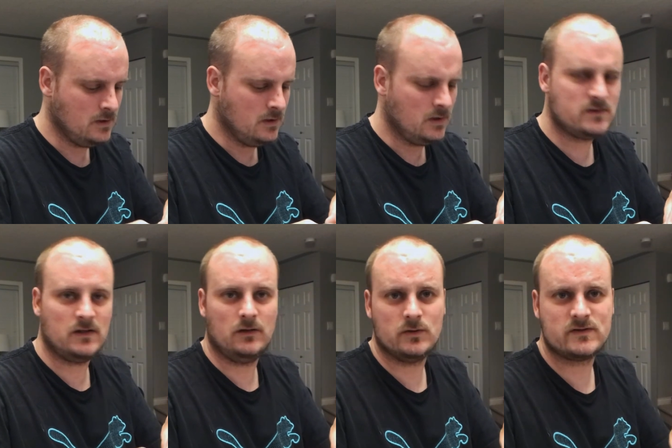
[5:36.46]
there's a
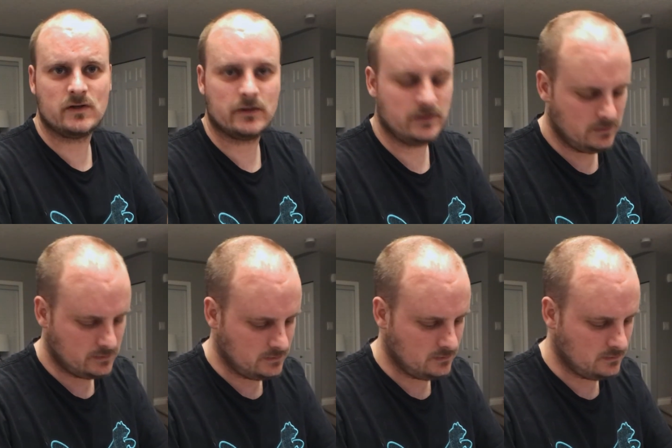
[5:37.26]
little circuit you can
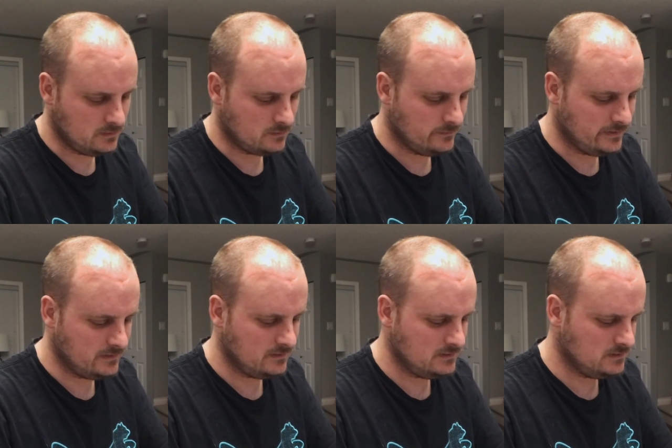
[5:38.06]
do to do them, but
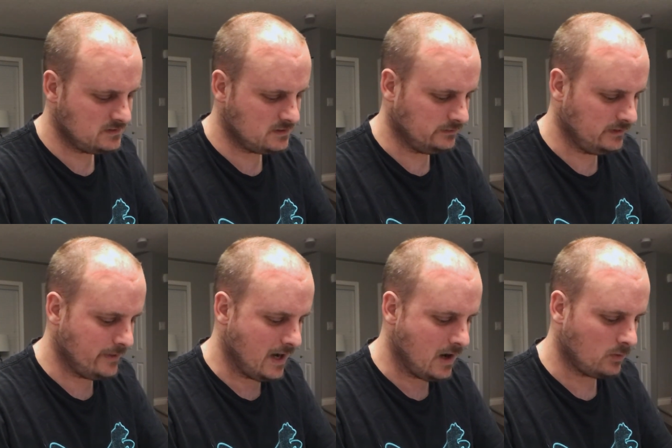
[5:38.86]
you still need
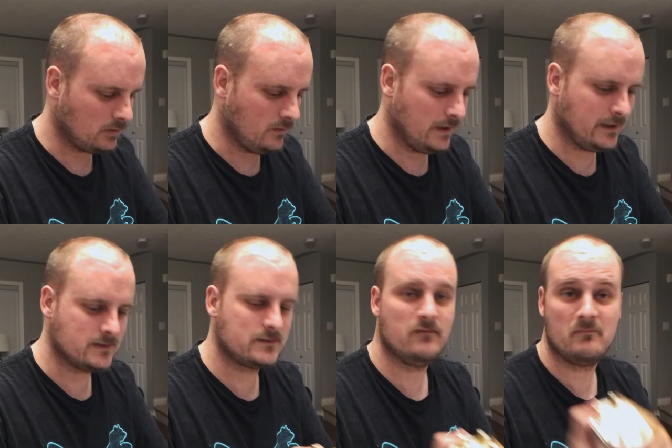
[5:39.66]
power and all that kind of
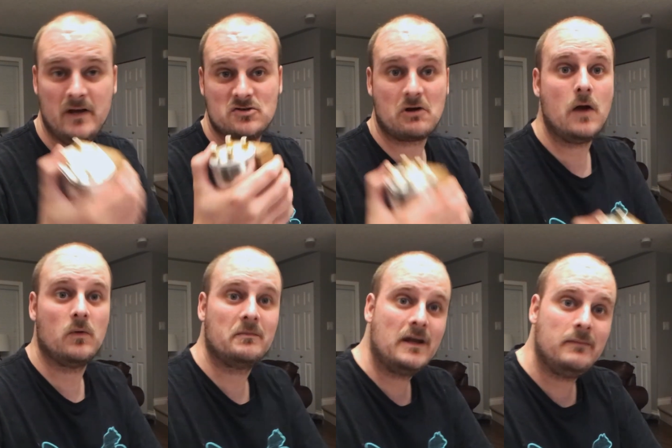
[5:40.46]
stuff. I might try
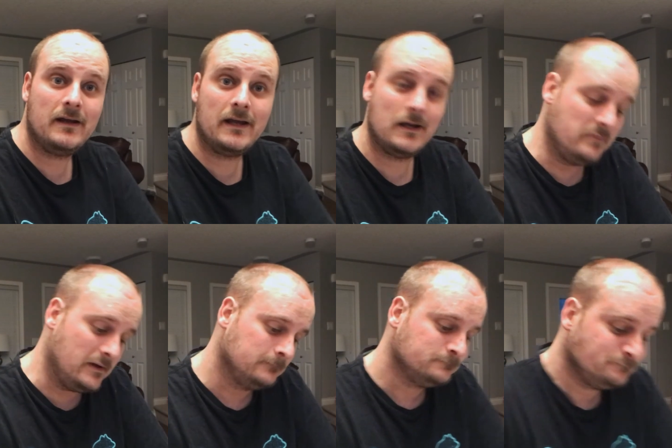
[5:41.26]
one maybe again, but
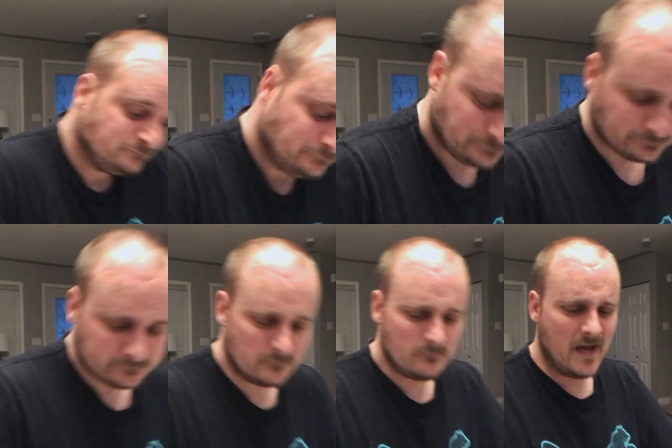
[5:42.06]

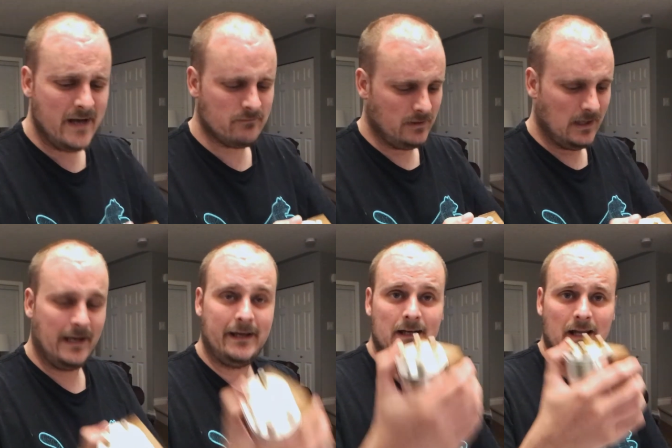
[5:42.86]
I didn't really
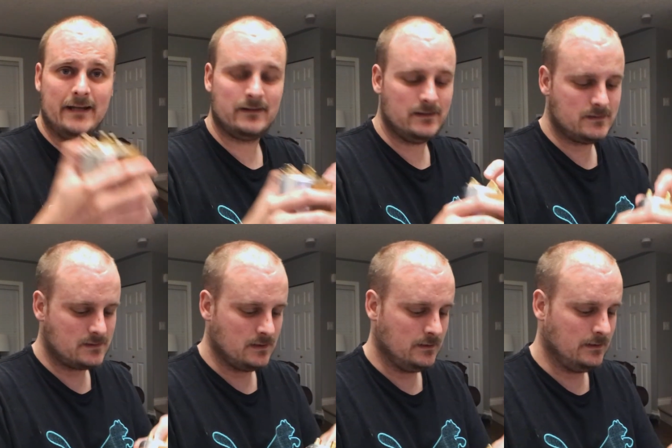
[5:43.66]
like it. I like this.
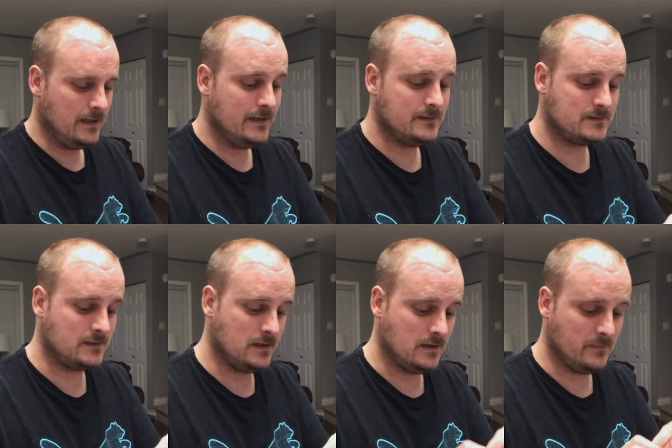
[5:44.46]
As
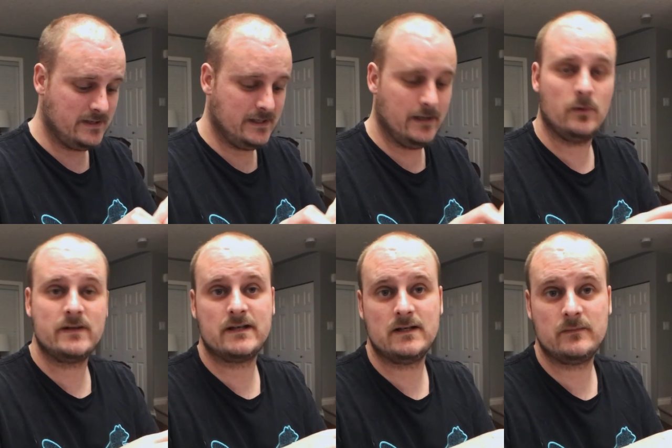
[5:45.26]
my dad always
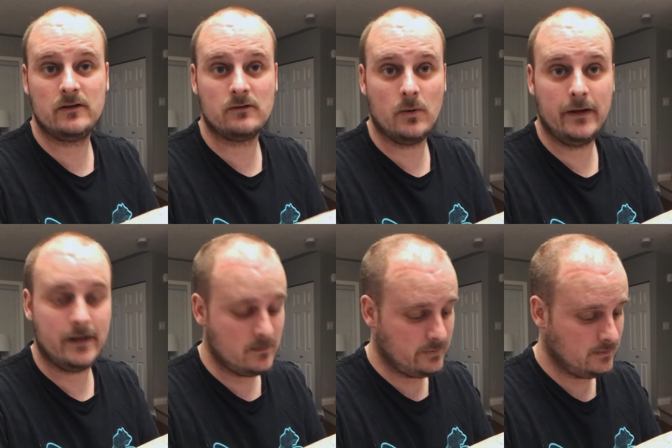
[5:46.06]
said to me growing
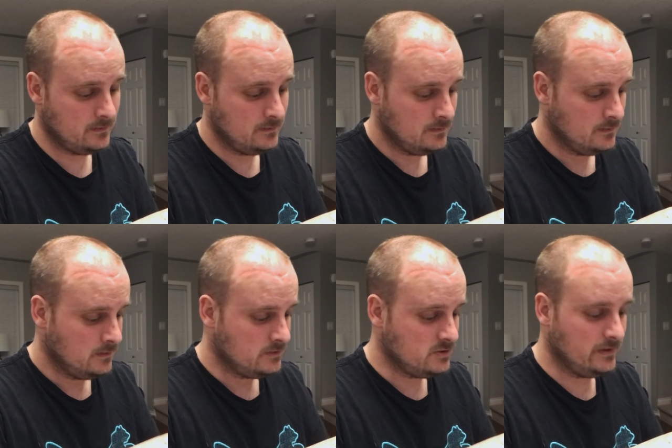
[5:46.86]
up,
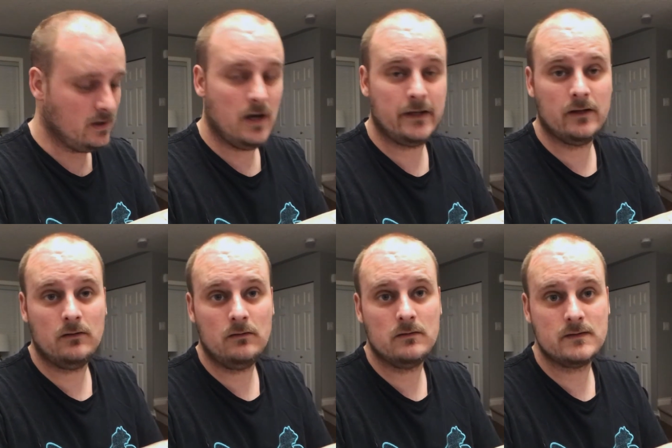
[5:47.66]
doing
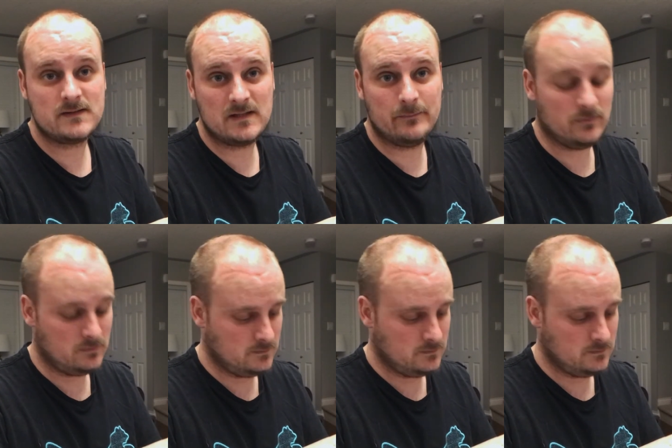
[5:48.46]
audio, simple.